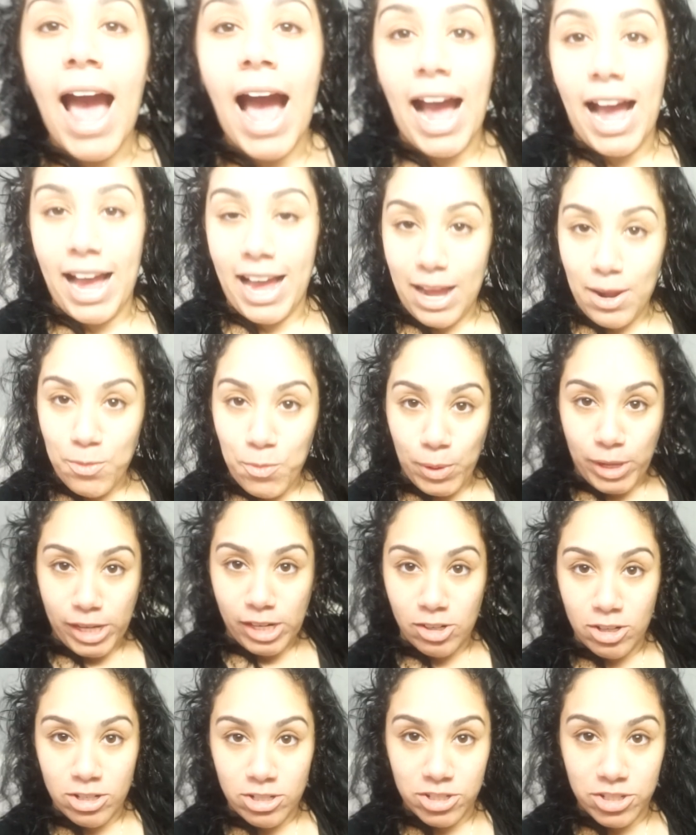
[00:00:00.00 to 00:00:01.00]
I had
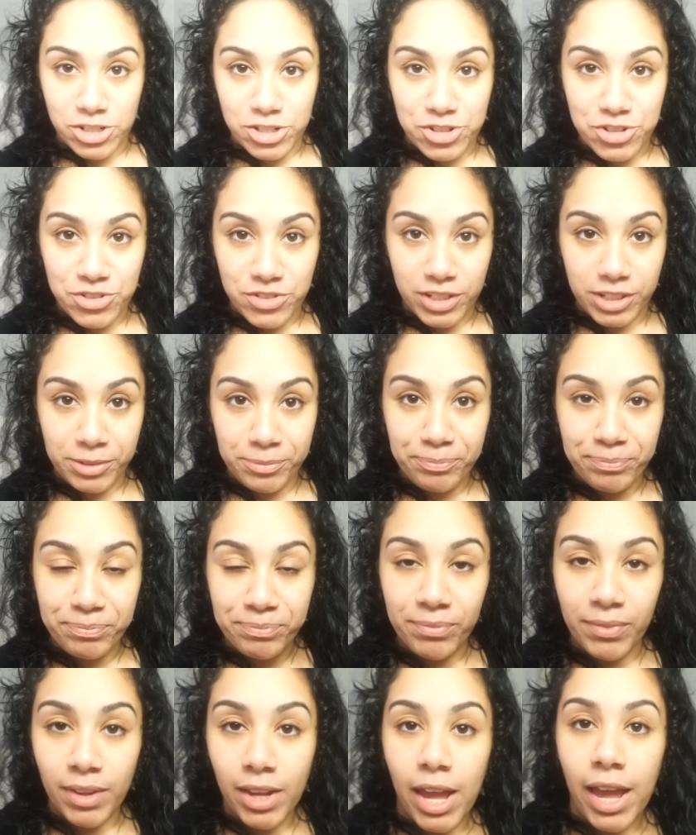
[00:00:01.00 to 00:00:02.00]
weight loss surgery
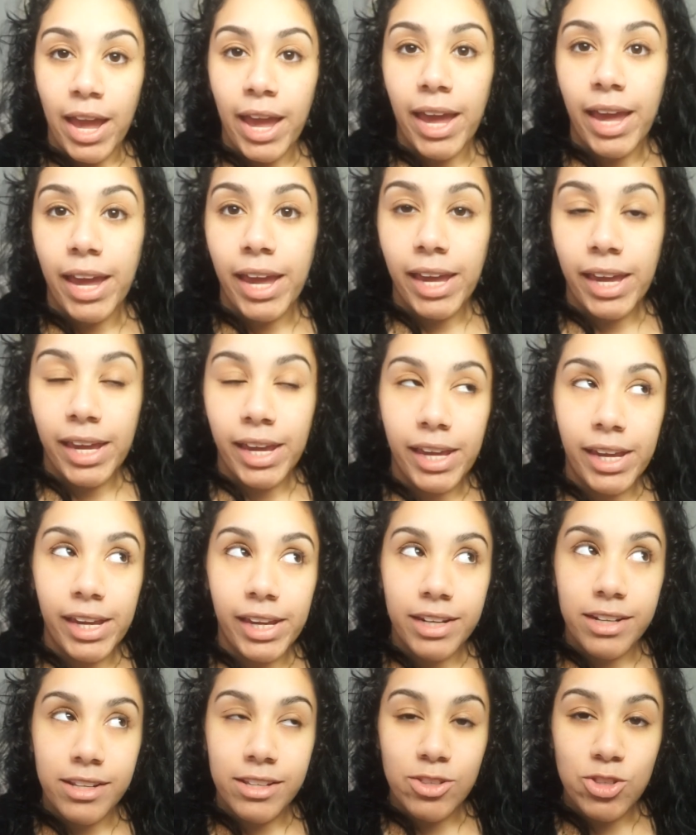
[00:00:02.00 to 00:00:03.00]

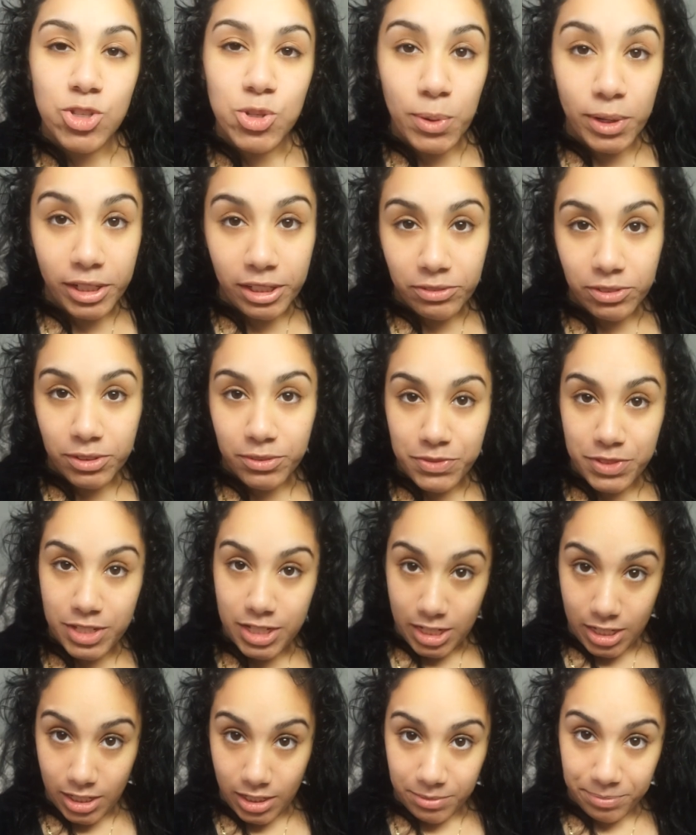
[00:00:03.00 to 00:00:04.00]
in
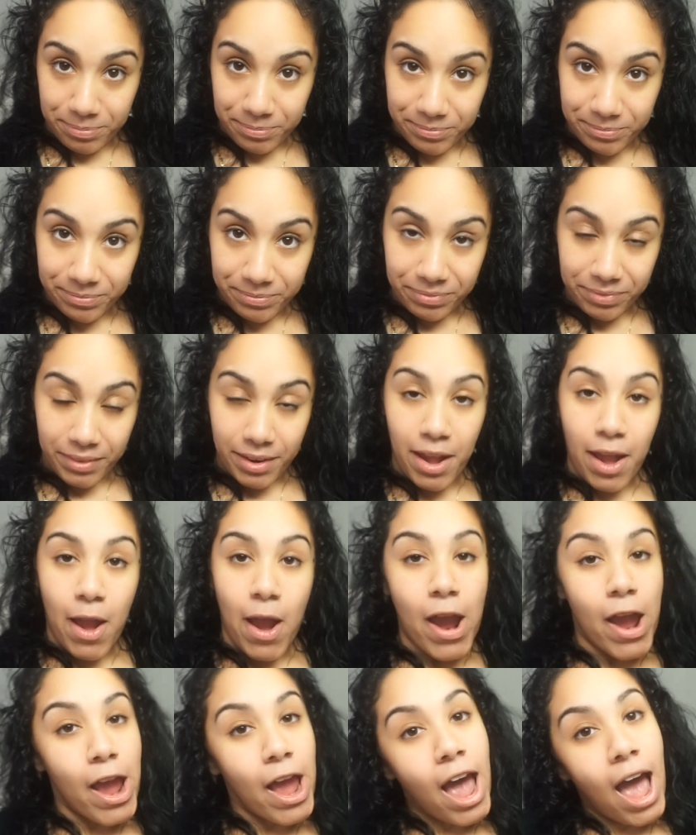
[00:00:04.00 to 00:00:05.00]
2015.
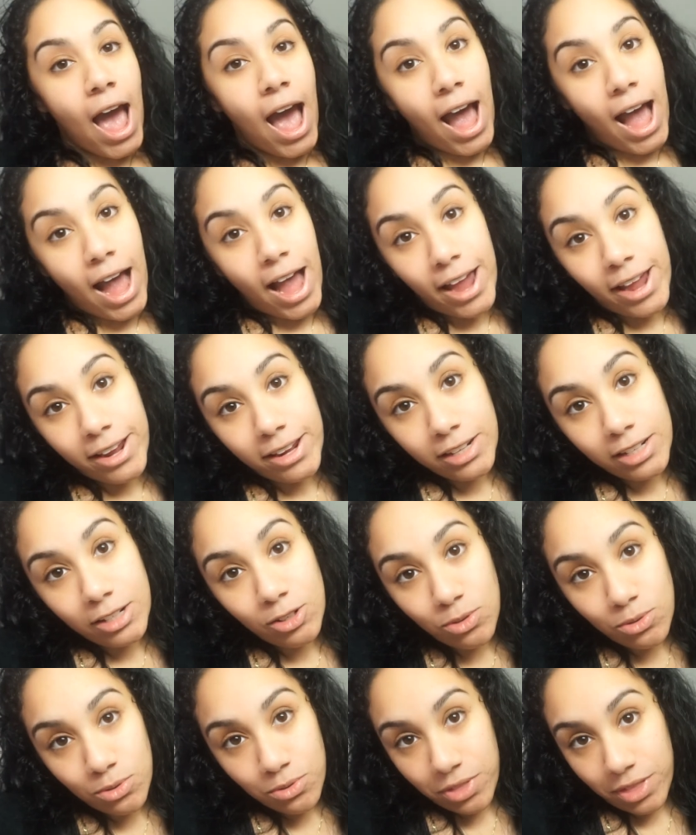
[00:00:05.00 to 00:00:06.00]
I
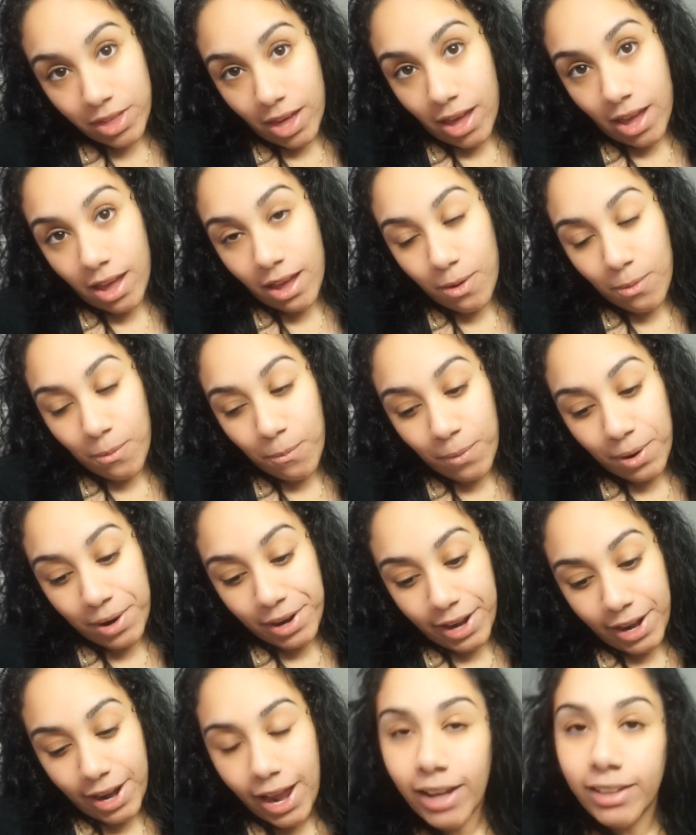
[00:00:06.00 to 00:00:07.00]
knew that
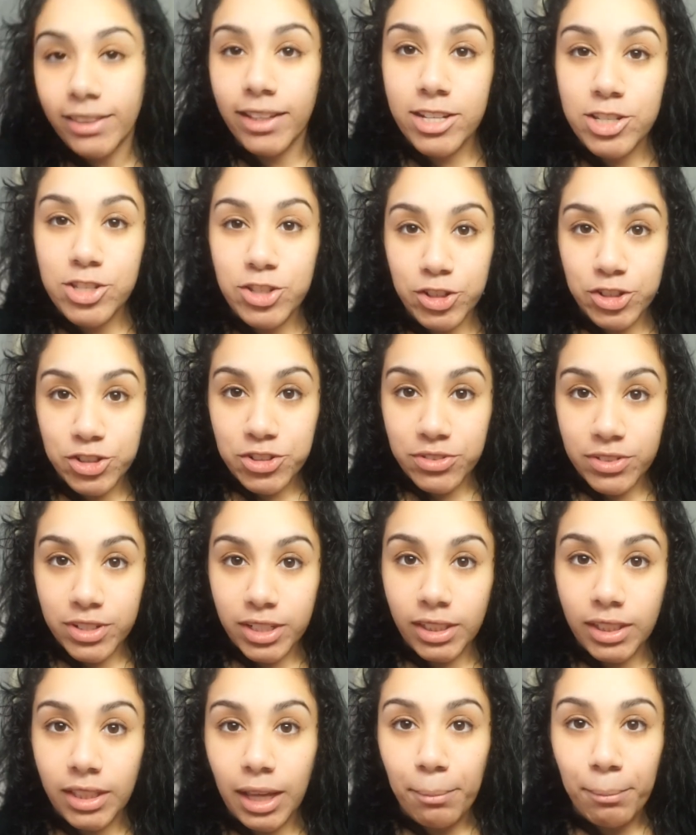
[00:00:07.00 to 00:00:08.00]
when I had that
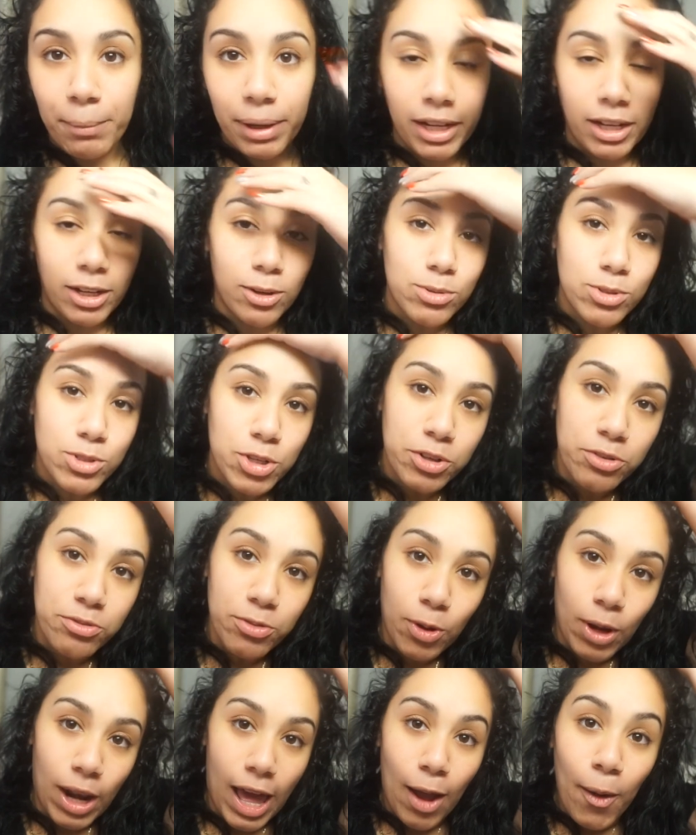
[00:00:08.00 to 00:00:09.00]
surgery that my hair was going to
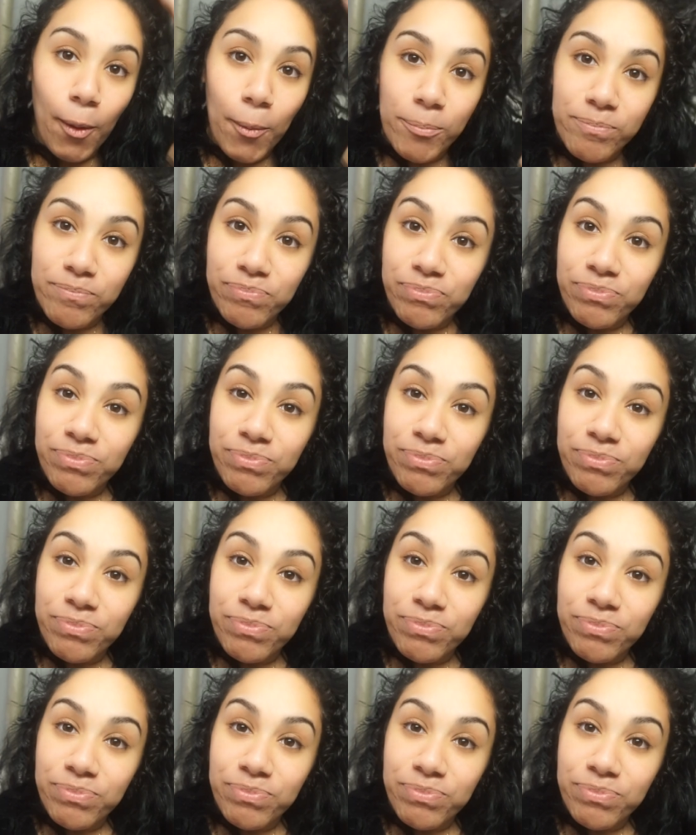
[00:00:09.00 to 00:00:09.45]
fall out.